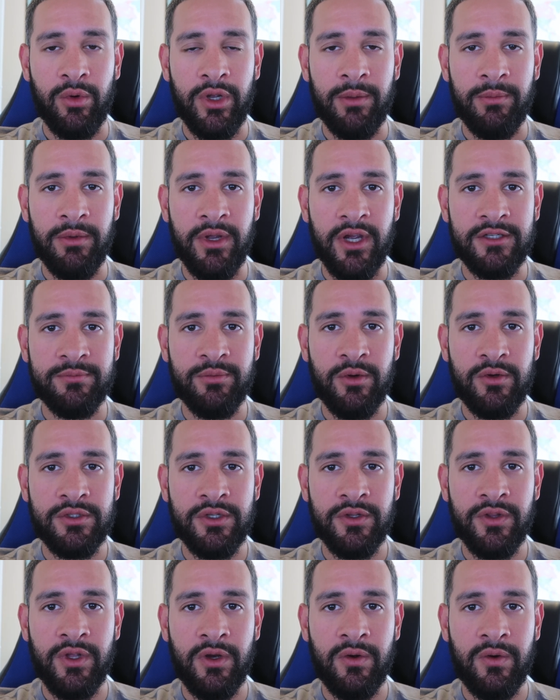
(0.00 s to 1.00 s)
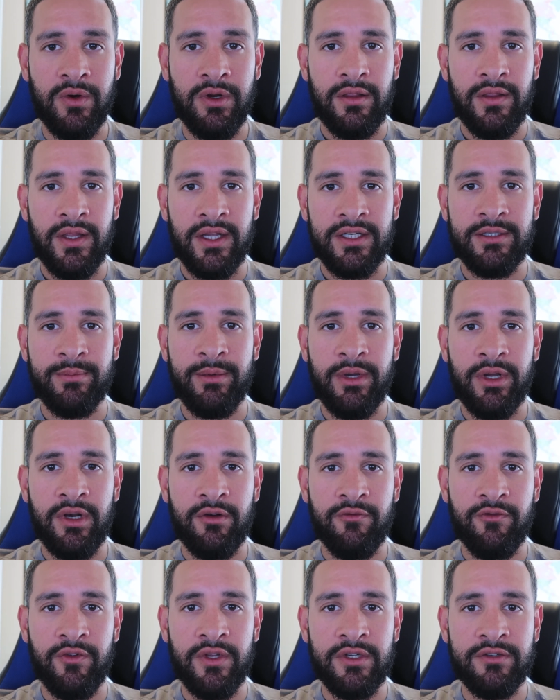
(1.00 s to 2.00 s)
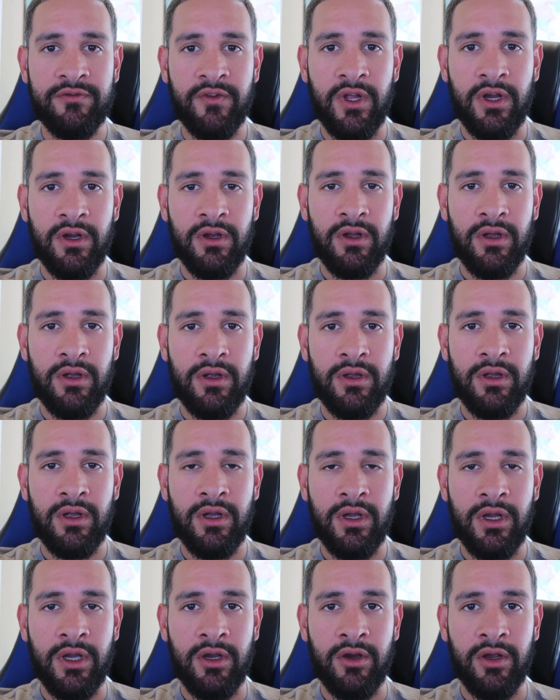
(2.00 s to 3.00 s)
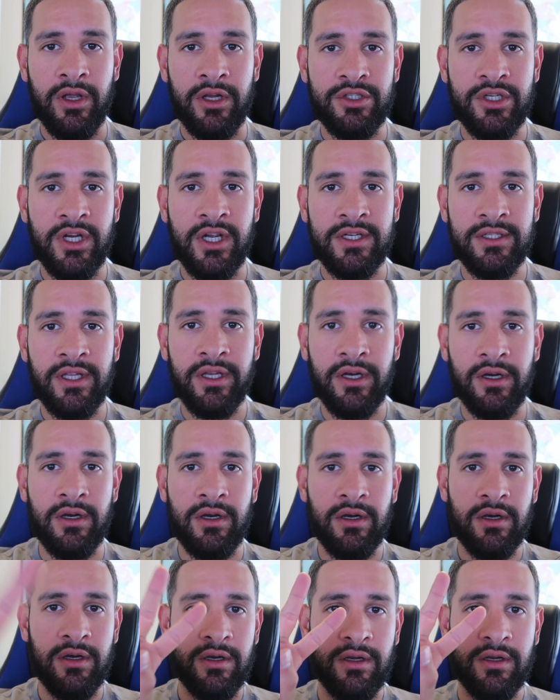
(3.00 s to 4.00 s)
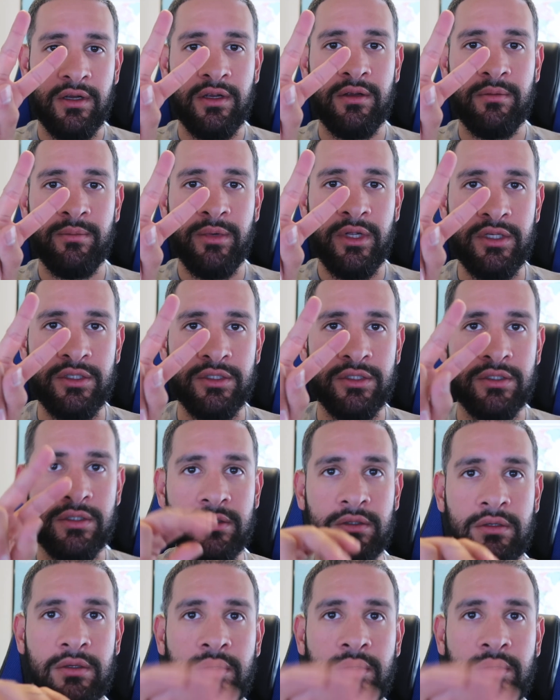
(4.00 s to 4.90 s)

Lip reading: keep you guys posted though. That's about it for this vlog. I'll catch you guys later. Peace.